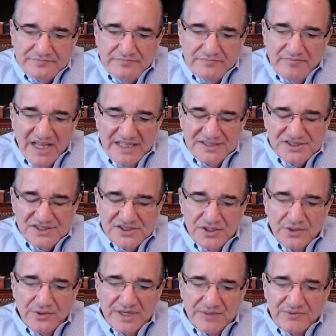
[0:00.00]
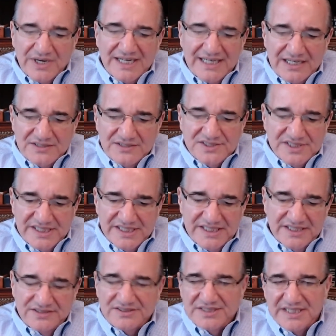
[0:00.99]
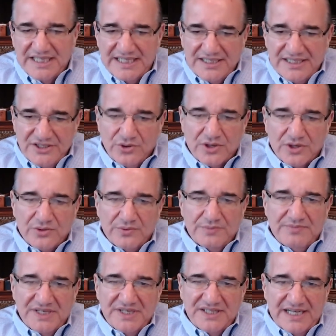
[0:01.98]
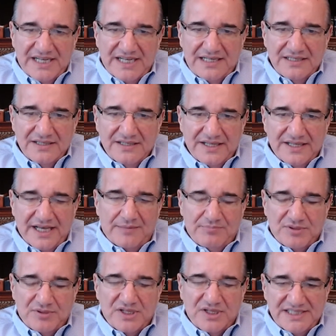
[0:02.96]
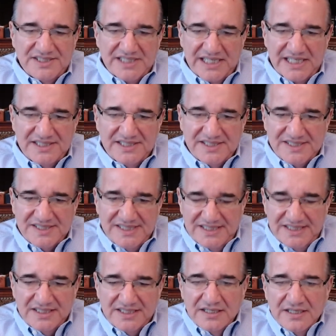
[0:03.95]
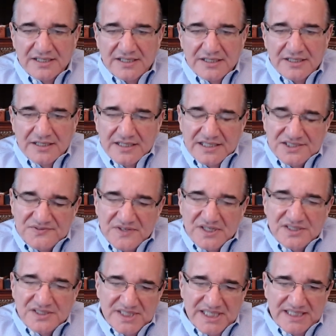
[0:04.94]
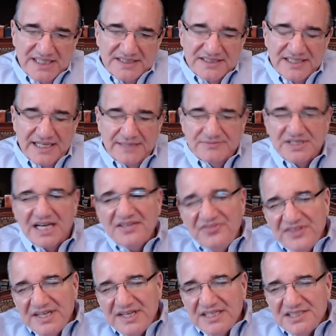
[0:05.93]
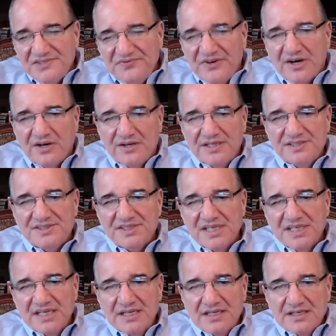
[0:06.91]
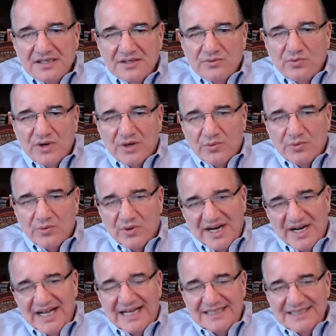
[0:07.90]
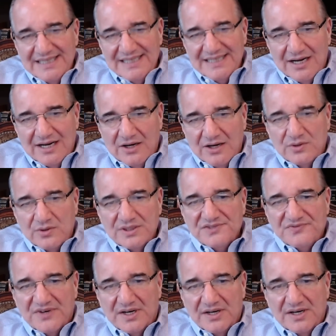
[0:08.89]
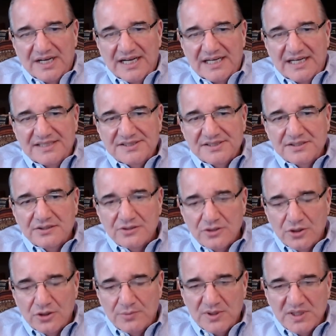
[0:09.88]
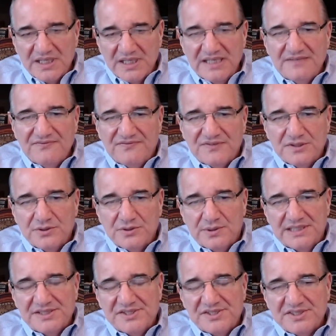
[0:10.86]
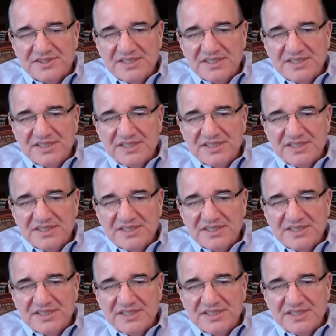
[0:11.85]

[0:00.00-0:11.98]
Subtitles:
And so right now, sitting here today, New York would be that place, that seat, as far as the end times. I think as far as where we're at now, as far as global influence